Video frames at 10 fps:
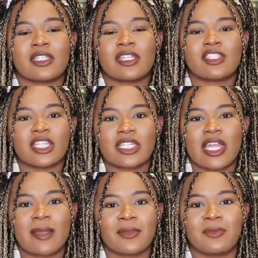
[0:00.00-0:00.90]
Then I took a
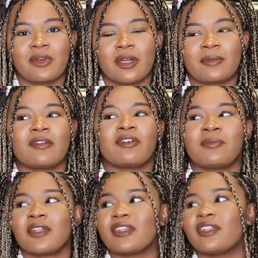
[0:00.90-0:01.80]
nap and I woke up and I felt
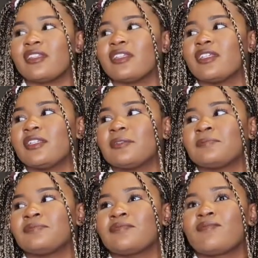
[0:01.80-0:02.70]
better. And
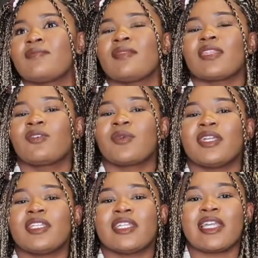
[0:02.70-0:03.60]
then
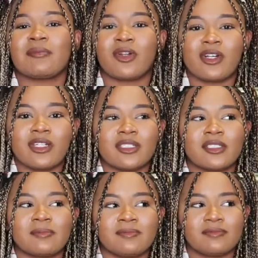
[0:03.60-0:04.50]
when it came
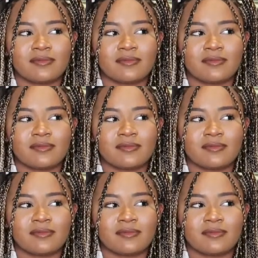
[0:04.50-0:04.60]
on,